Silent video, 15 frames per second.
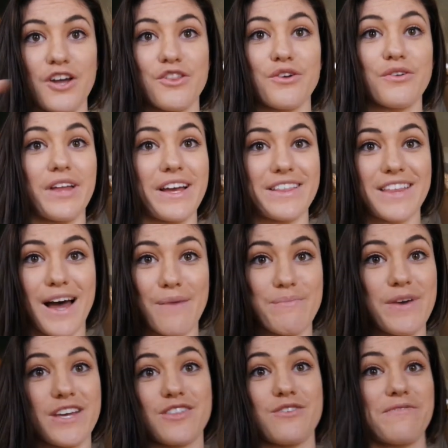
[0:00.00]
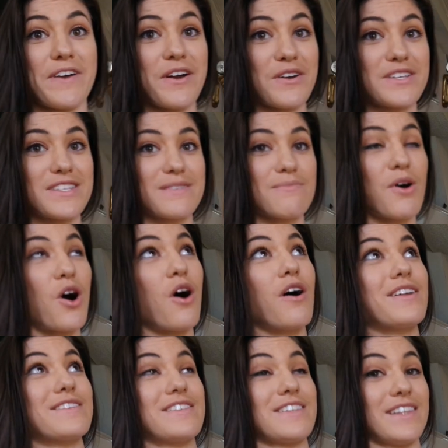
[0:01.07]
they're like that big. They're very
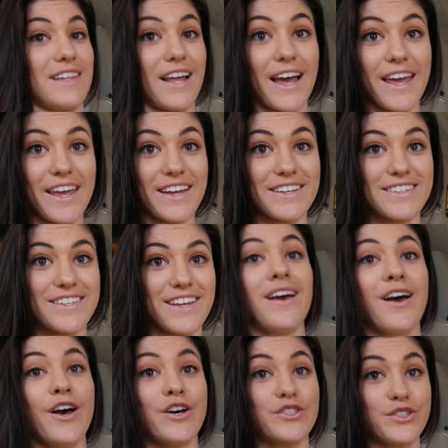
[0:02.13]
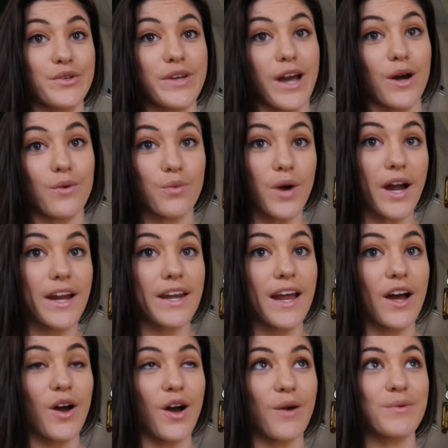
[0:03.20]
small. It's light. So yeah, right
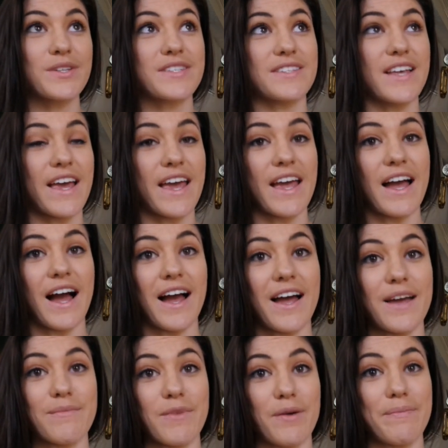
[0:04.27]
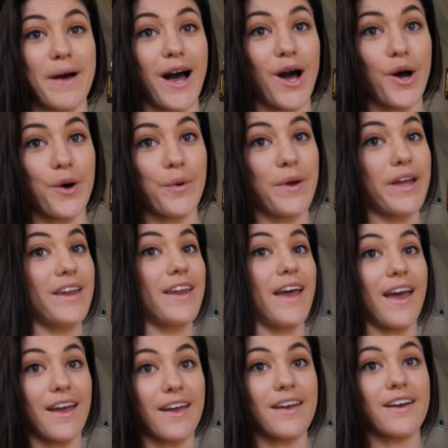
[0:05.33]
now I would say I'm about an
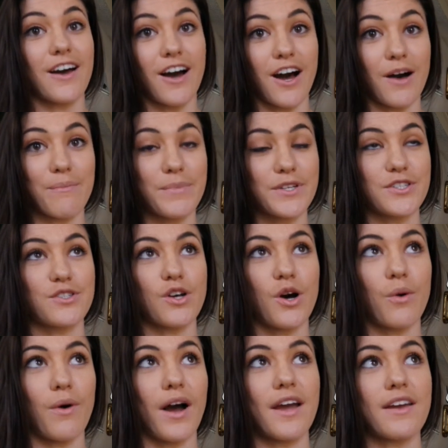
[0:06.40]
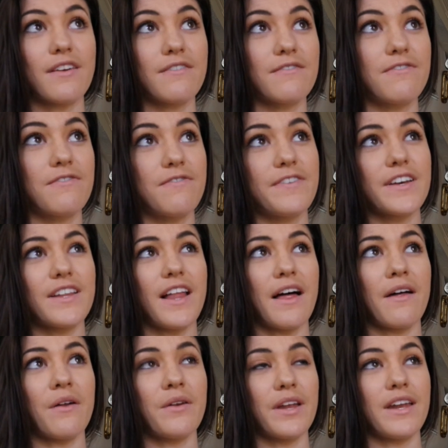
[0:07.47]
A cup. So I can fill
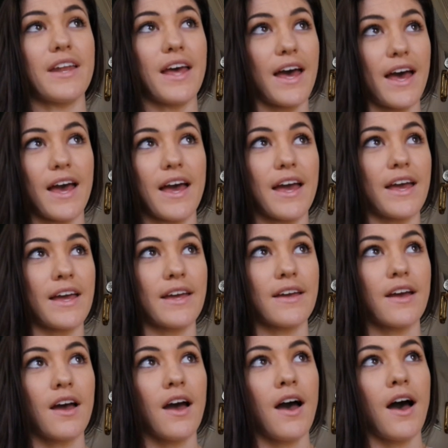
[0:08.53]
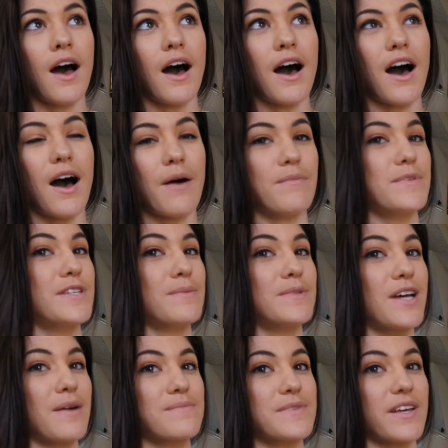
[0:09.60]
out an A um,
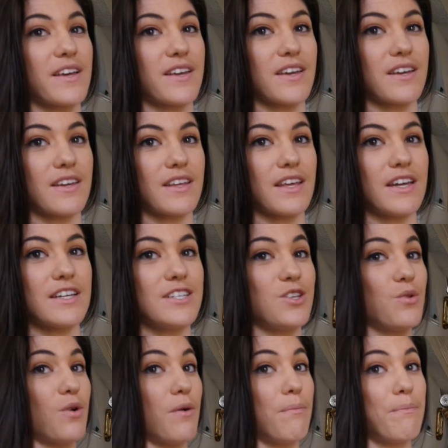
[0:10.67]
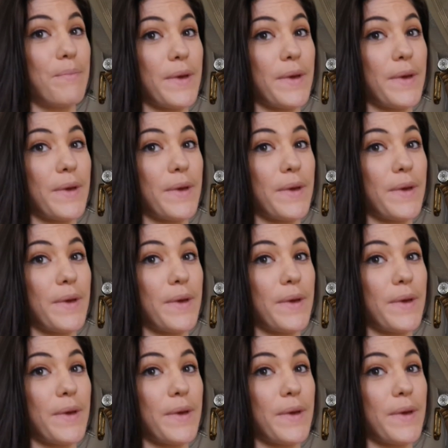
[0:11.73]
sometimes I can get into a